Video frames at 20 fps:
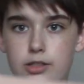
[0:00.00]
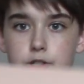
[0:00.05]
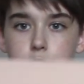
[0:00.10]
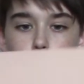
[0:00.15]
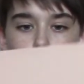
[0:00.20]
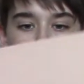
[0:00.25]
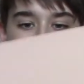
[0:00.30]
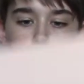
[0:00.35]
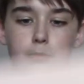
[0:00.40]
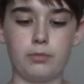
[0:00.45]

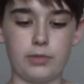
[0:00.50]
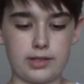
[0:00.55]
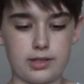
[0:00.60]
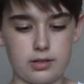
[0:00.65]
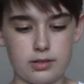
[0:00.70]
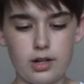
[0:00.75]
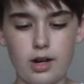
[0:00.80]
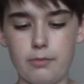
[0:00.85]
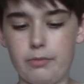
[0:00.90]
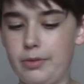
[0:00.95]
Jordan. It's
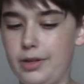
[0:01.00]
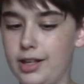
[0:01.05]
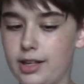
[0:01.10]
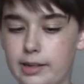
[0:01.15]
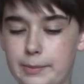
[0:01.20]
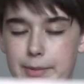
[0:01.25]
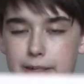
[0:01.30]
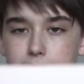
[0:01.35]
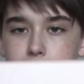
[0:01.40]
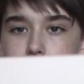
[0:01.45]
not
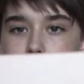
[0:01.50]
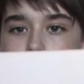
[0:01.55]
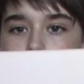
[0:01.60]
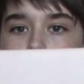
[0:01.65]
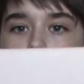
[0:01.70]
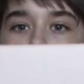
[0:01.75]
big, but it's like